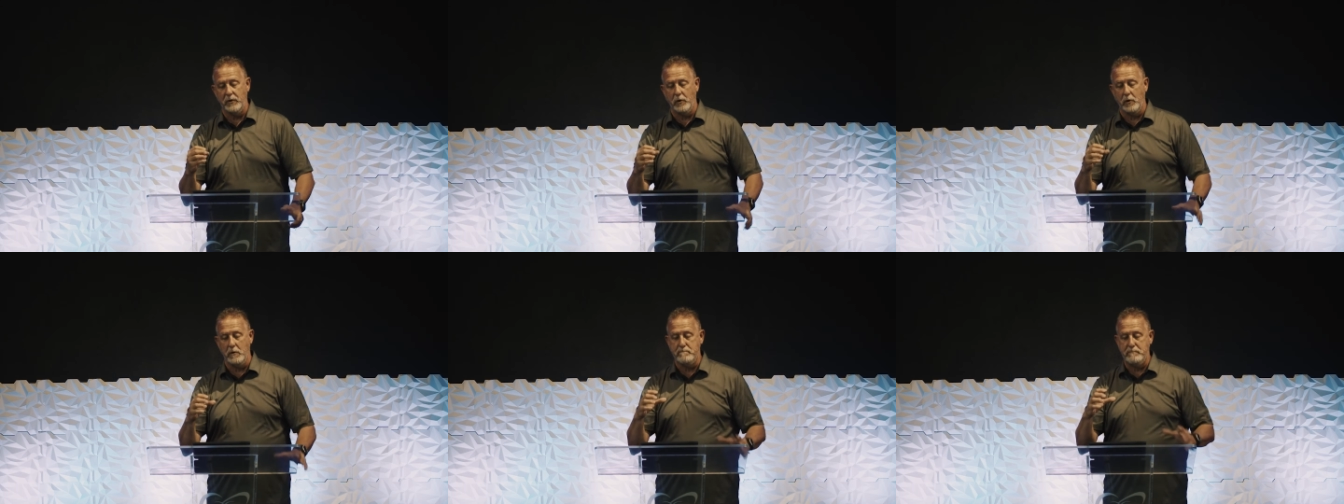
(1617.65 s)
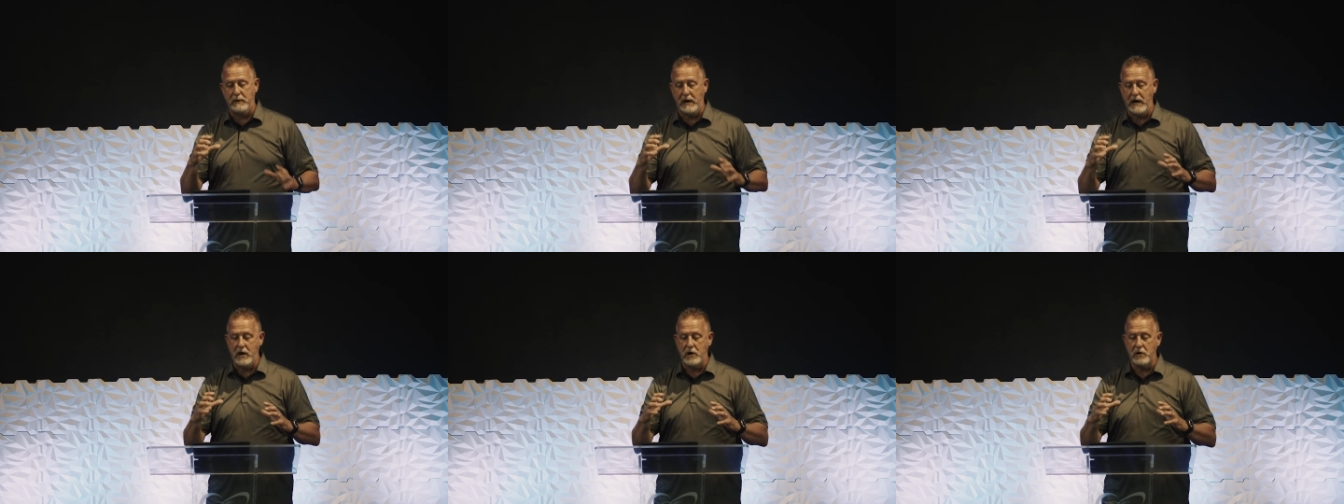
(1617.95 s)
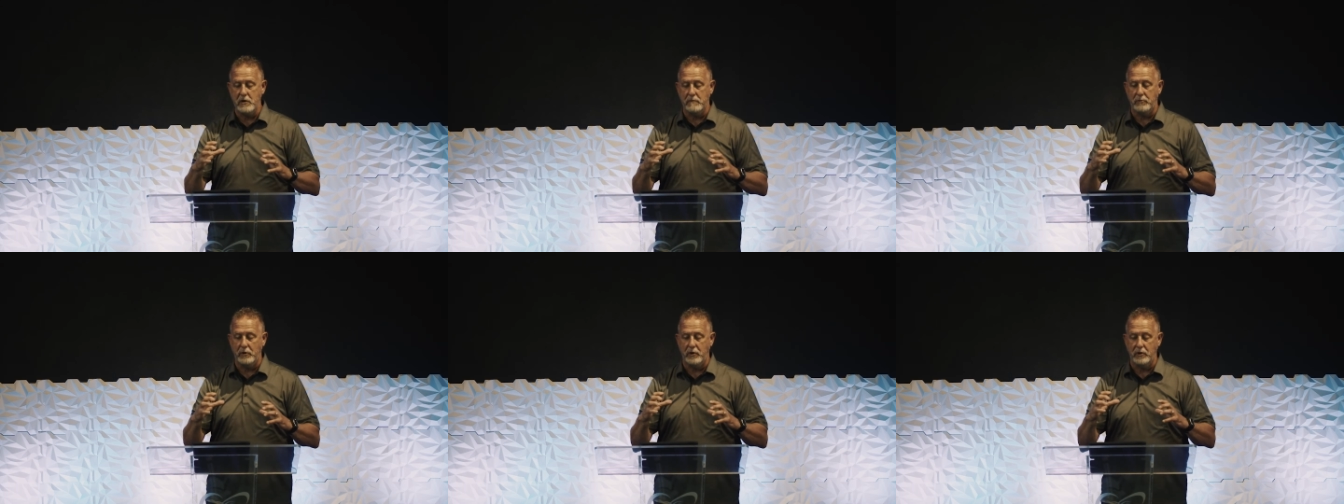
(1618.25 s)
or
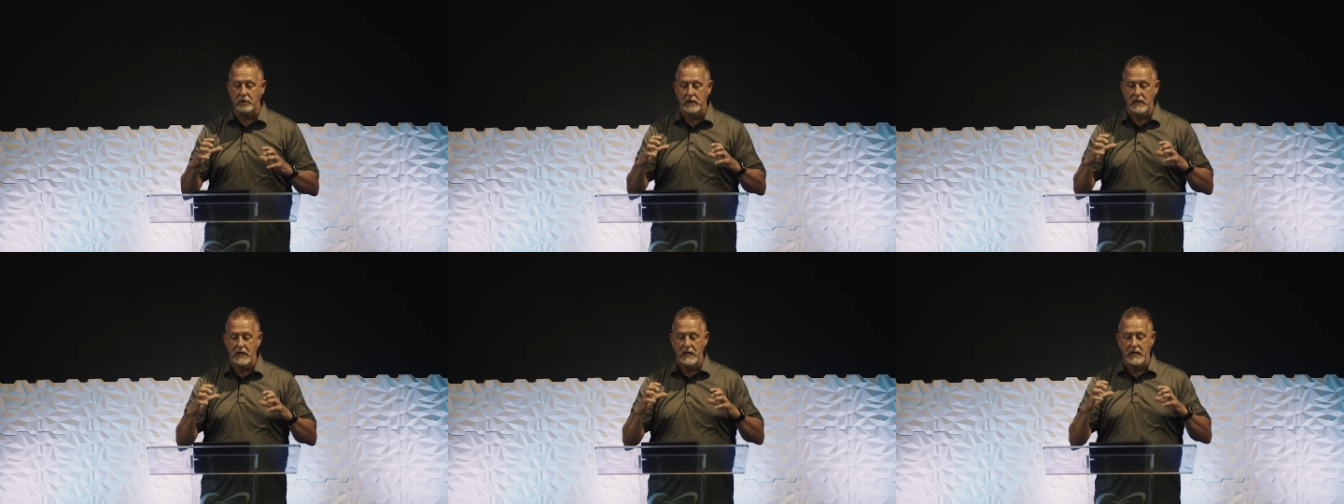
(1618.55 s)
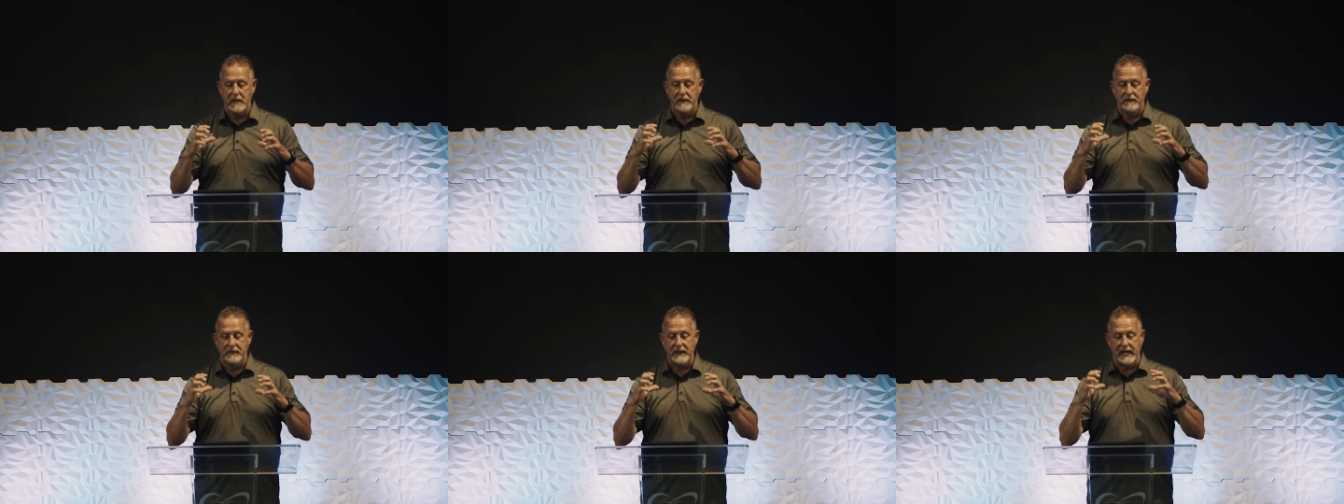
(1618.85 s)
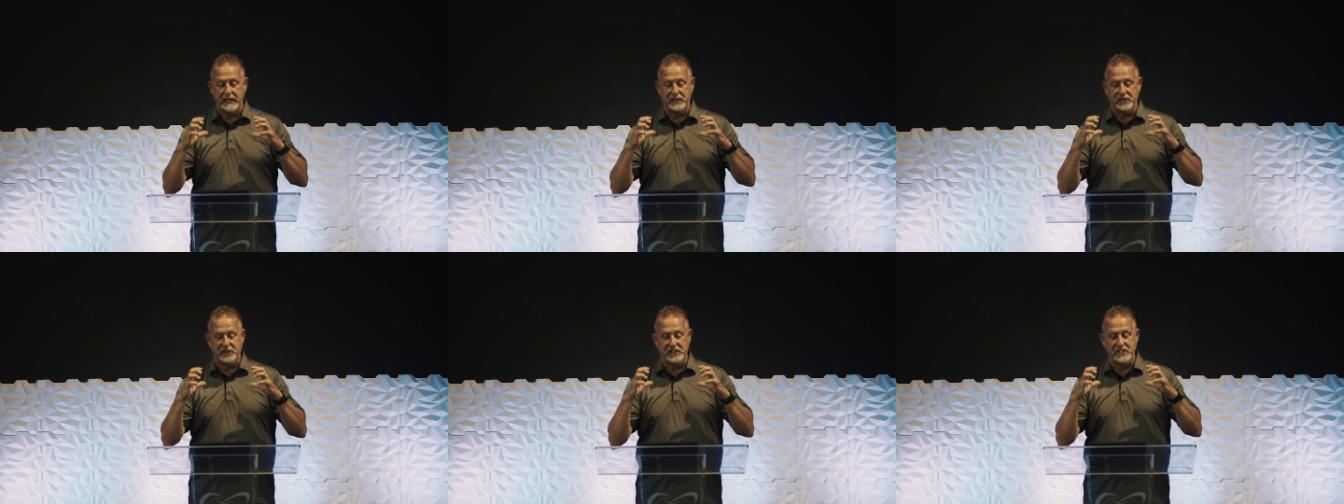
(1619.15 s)
parable
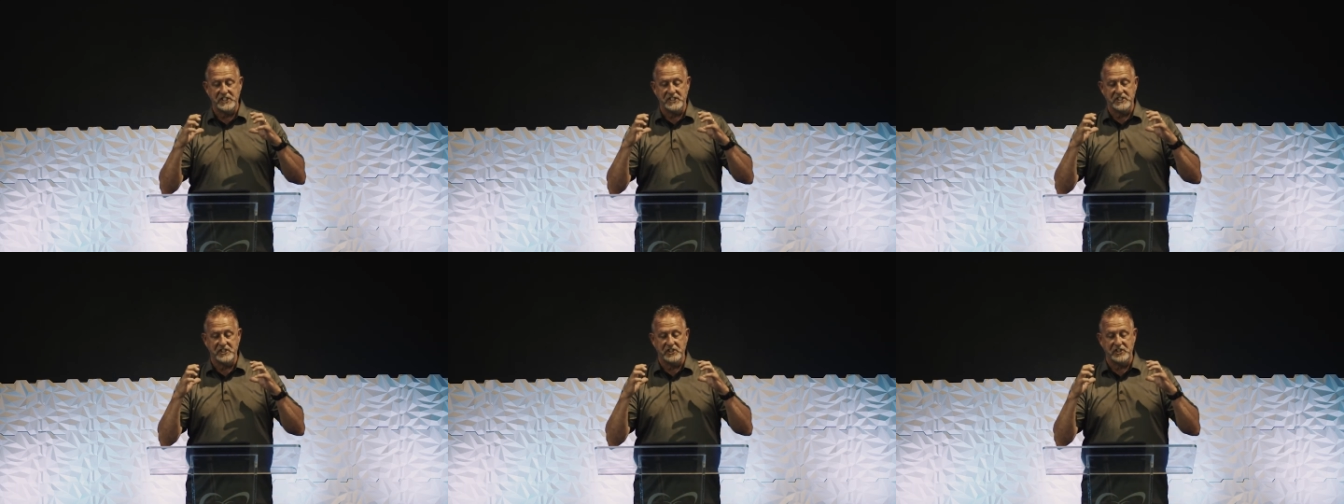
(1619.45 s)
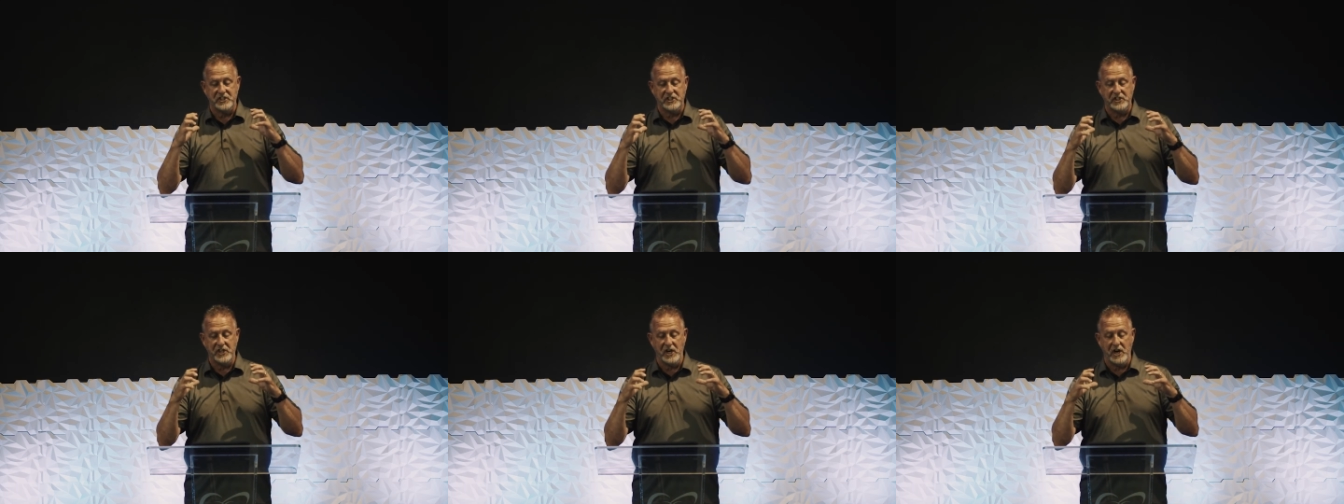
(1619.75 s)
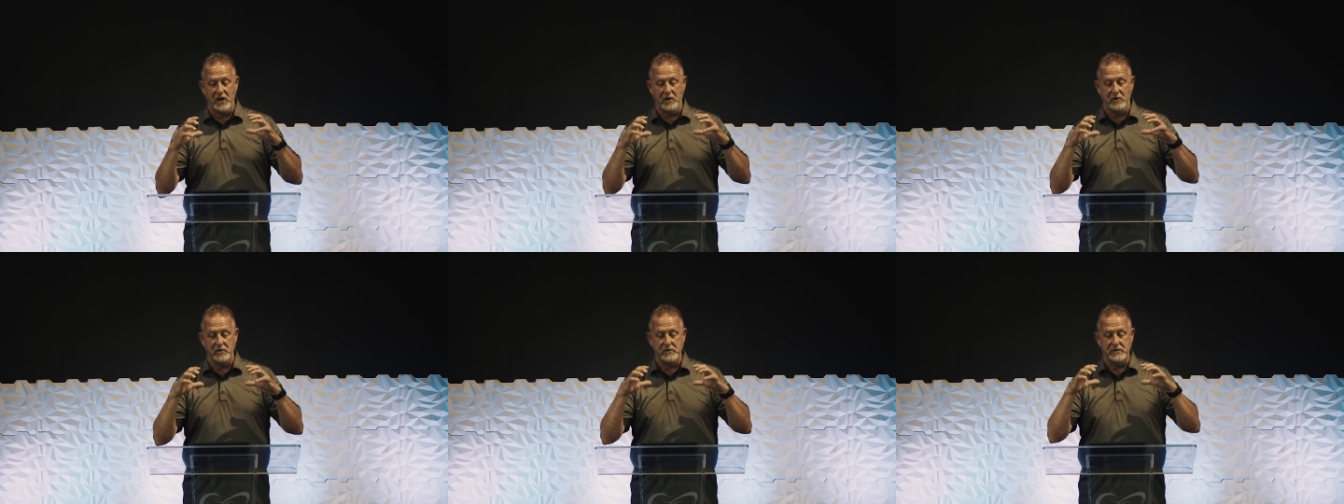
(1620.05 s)
that Jesus
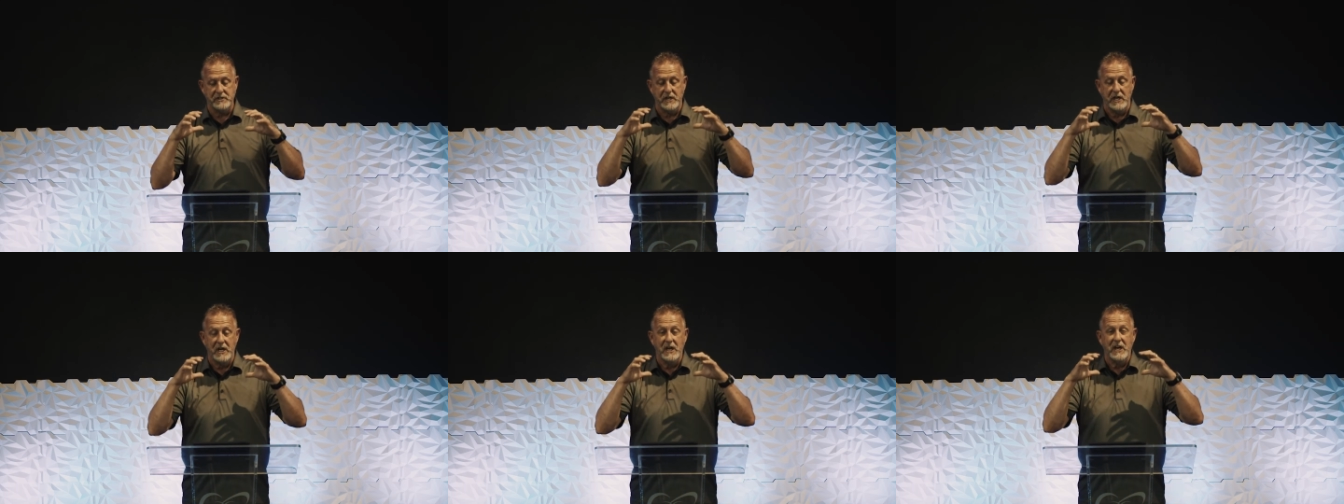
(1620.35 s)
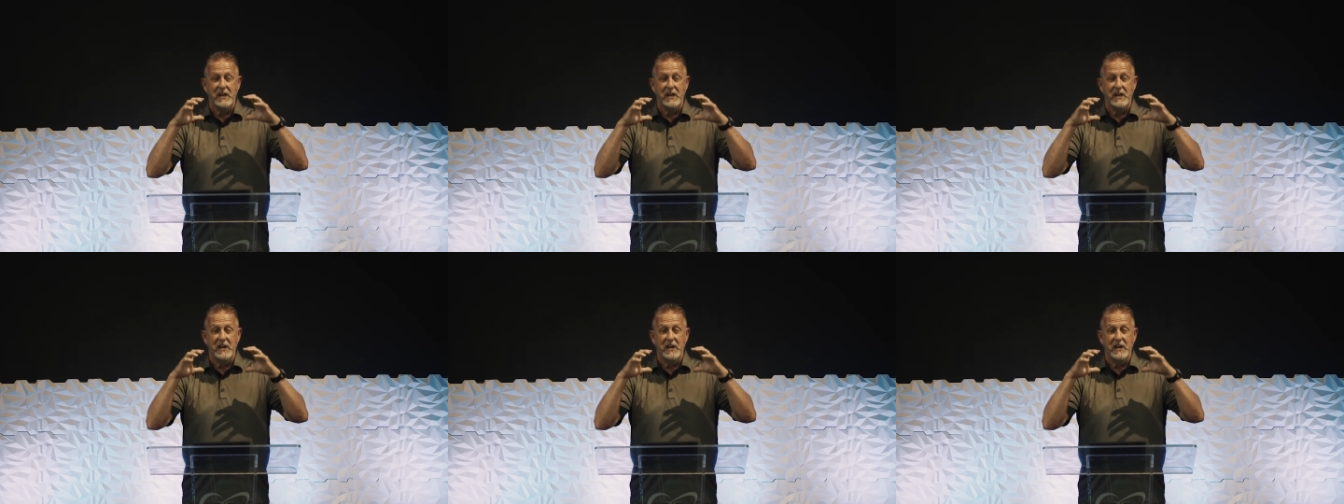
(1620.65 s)
shares